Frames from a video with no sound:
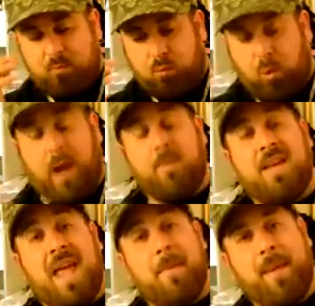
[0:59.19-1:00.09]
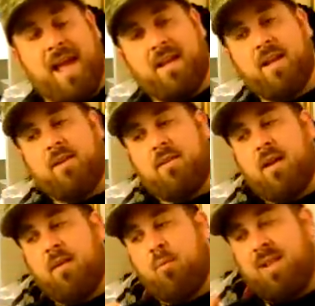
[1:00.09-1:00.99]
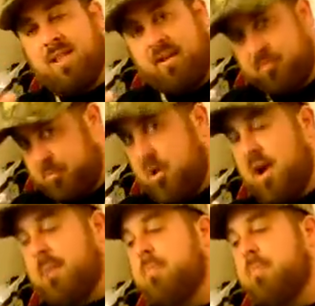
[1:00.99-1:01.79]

why we came back here and we left Prime.